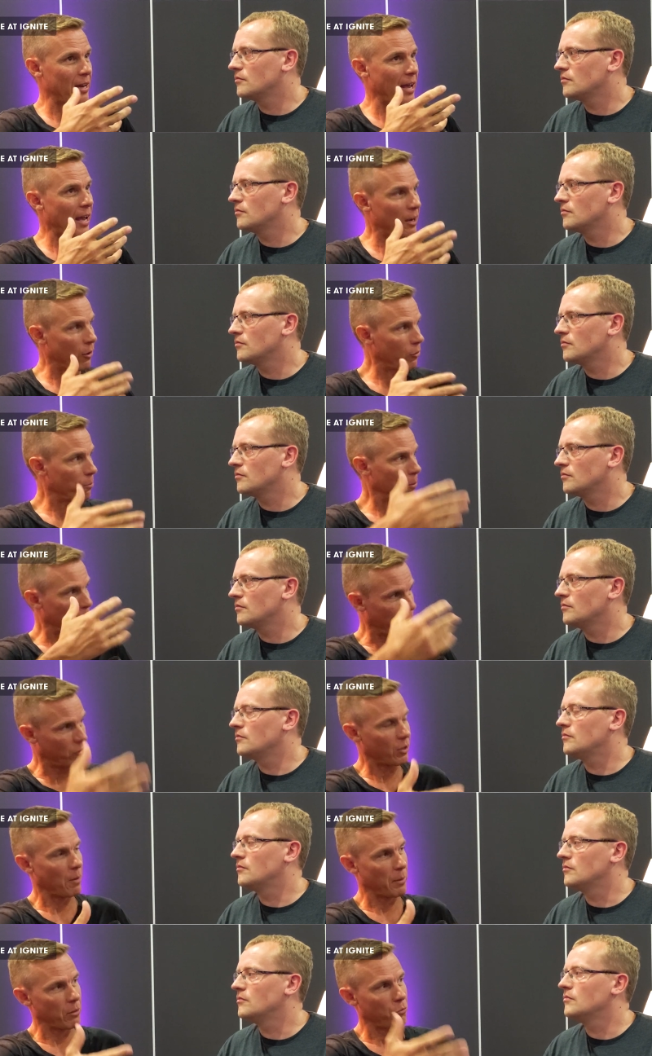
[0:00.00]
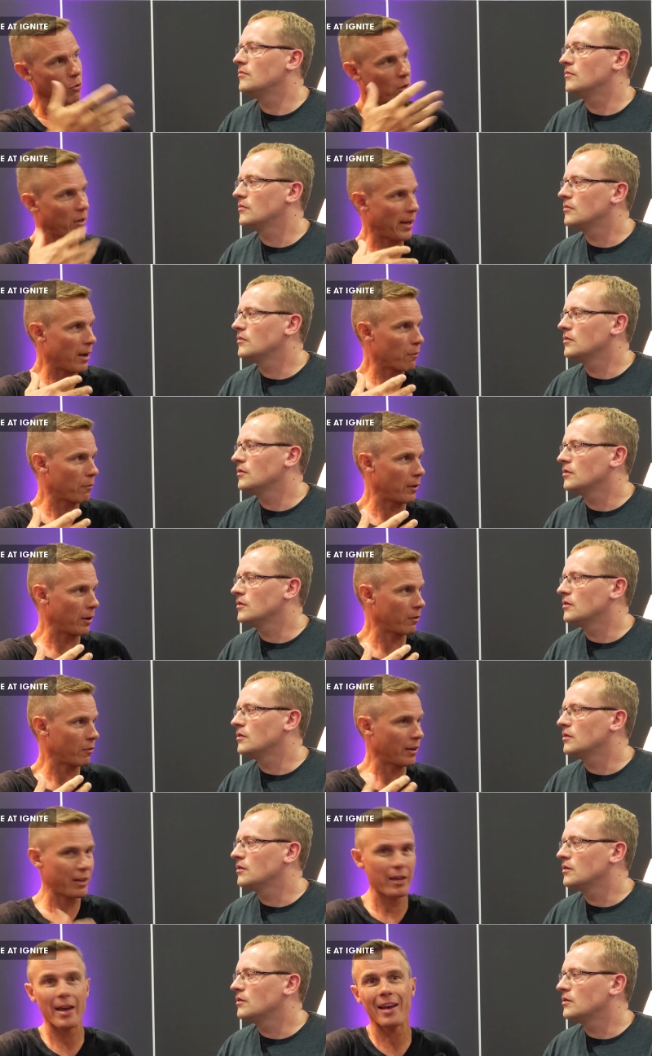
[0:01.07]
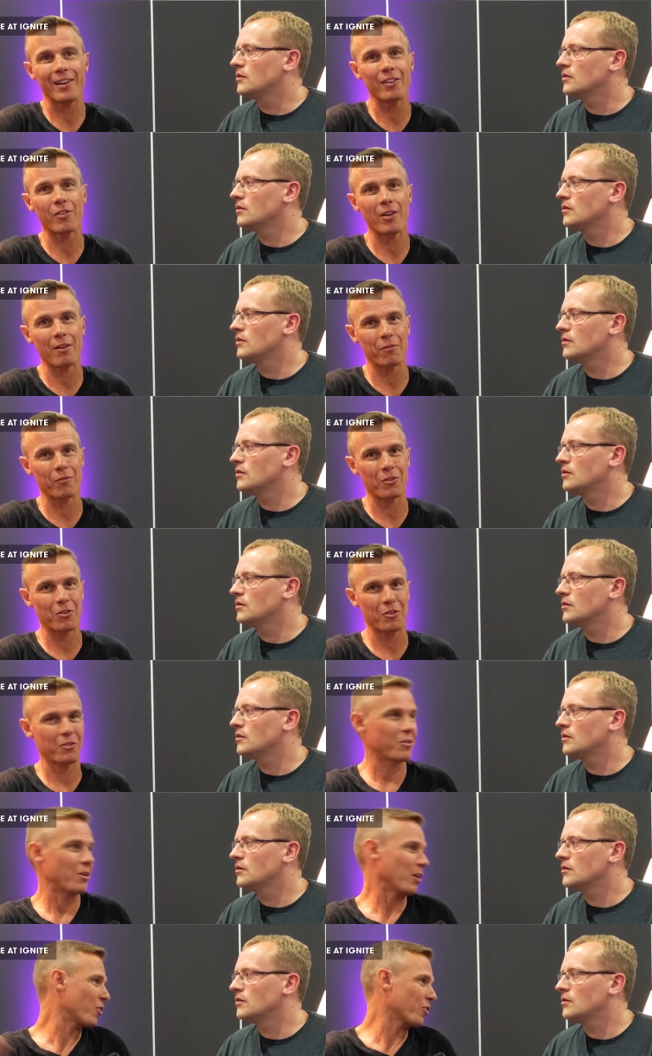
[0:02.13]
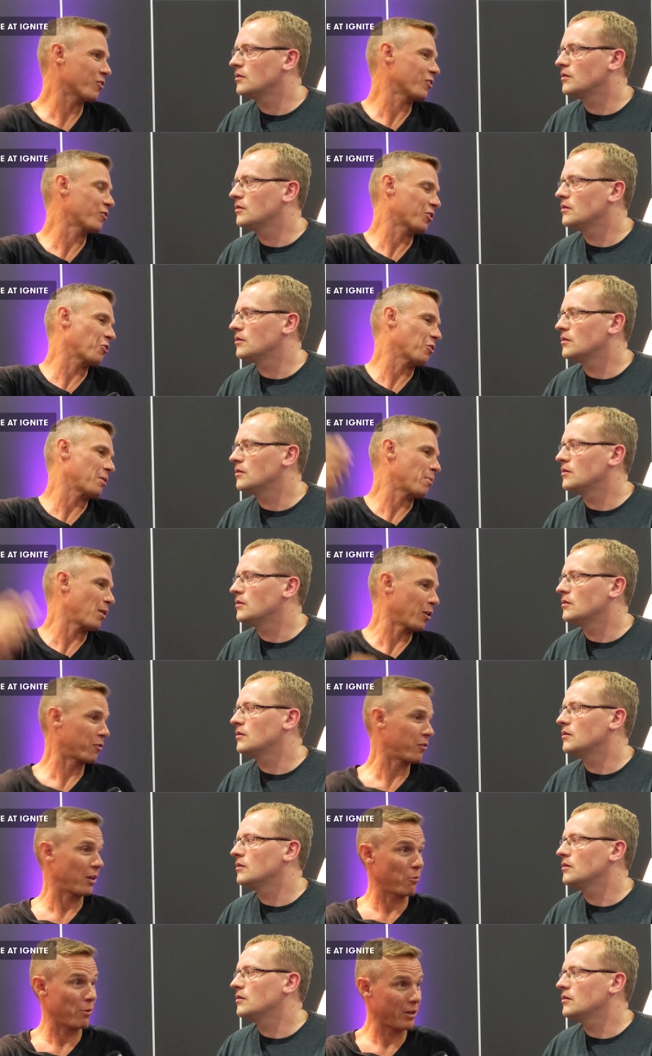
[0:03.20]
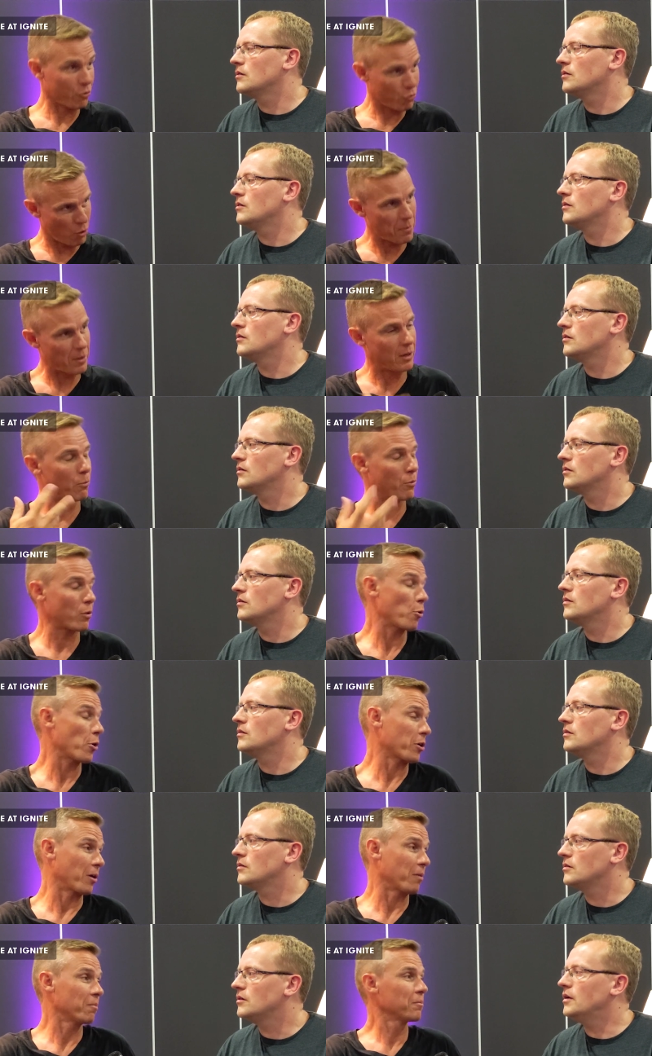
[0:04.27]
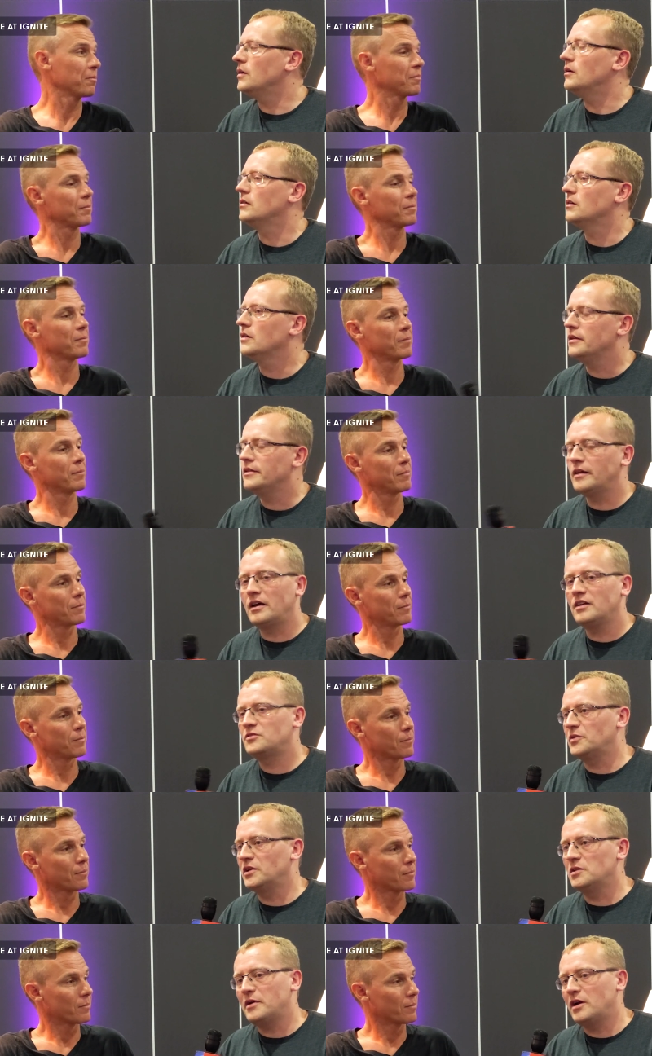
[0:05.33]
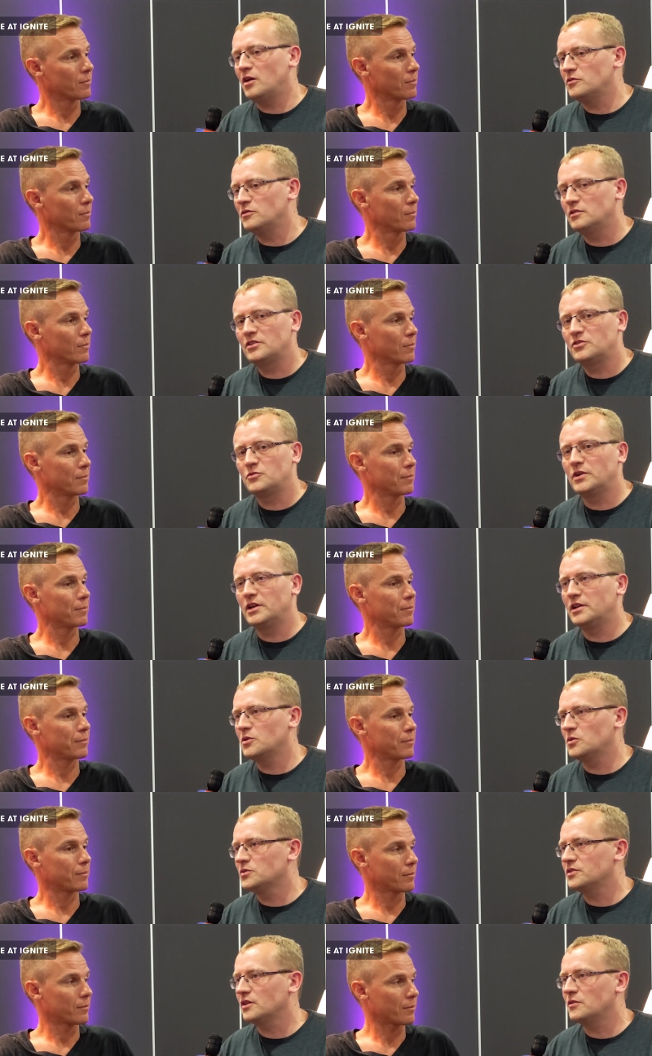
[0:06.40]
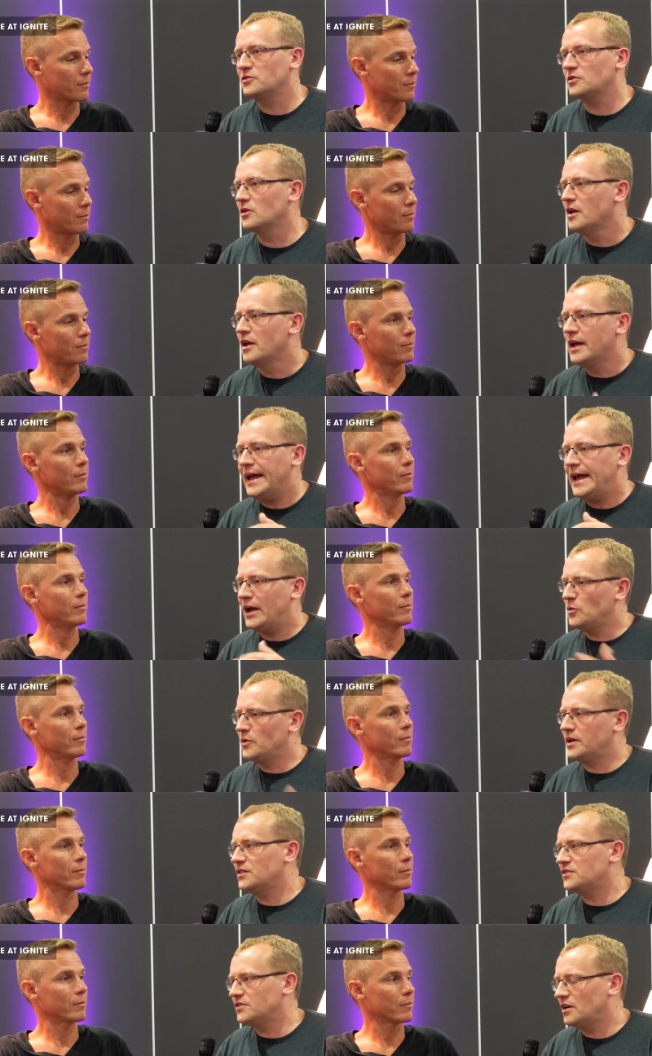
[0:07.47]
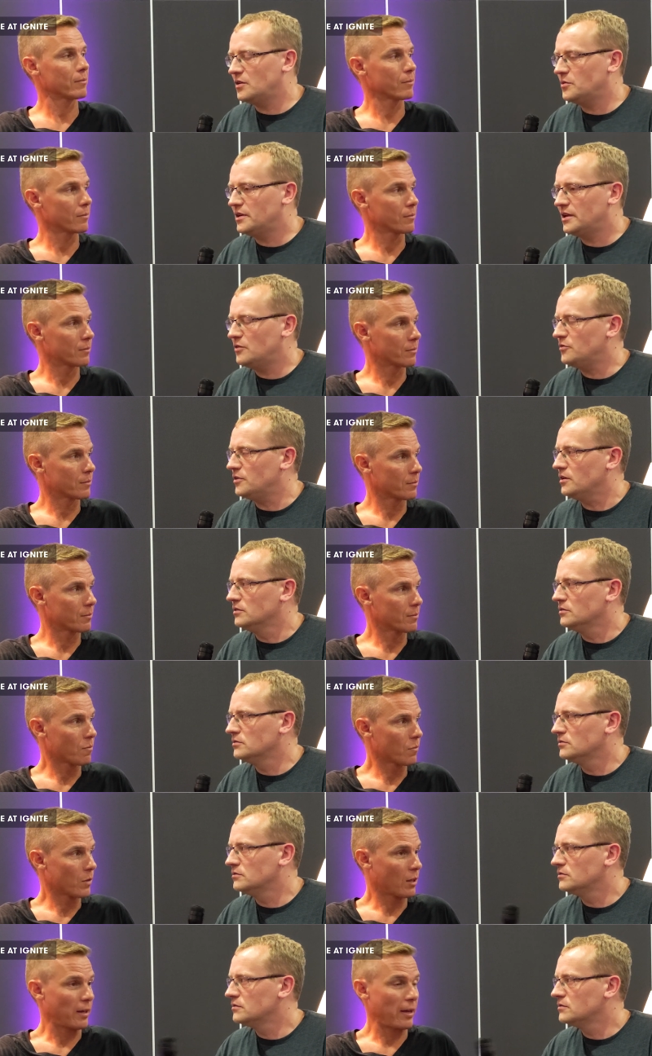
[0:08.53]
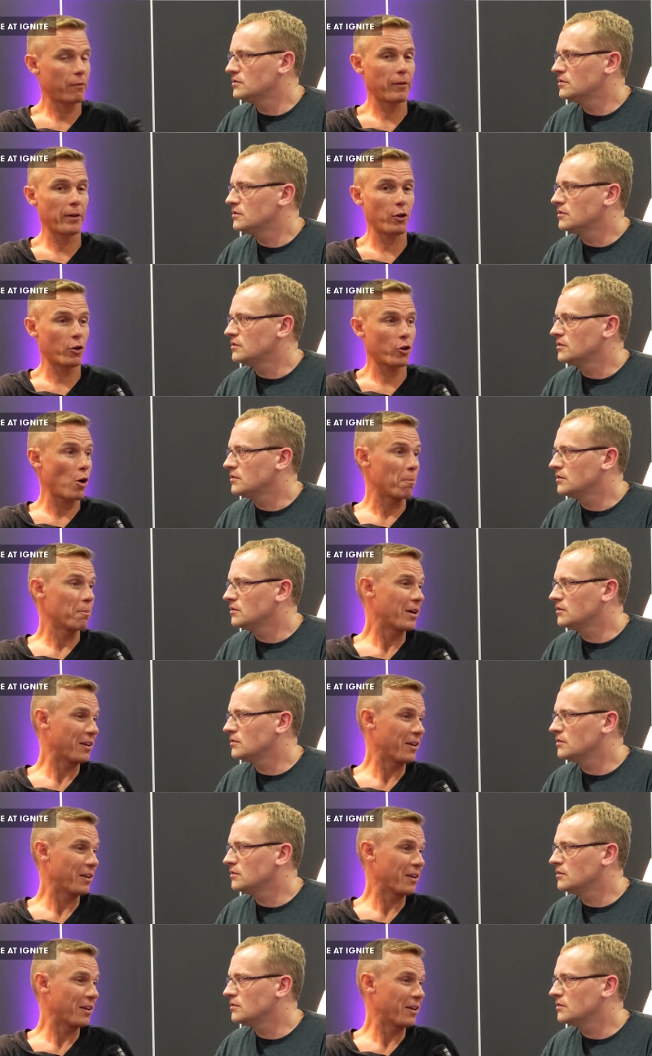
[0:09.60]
Speaker 1: add headers, but if it's mm-hmm. coming through Cloudflare, it's like yeah, let's have a content security policy. We can drop that in with a worker. Yeah,
Speaker 2: no, it's really powerful. It's really cool stuff. So how do I get started with Cloudflare?
Speaker 1: cloudflare.com.